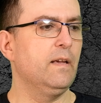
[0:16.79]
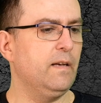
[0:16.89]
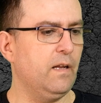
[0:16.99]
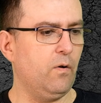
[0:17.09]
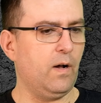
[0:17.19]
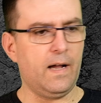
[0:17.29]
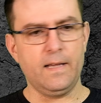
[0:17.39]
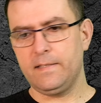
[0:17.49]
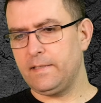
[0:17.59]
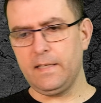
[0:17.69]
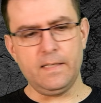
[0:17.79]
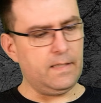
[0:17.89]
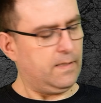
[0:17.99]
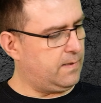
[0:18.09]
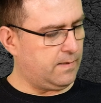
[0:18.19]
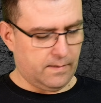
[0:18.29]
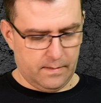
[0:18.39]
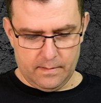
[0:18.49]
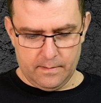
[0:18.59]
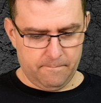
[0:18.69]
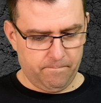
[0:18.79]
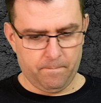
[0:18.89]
Now I see this uh,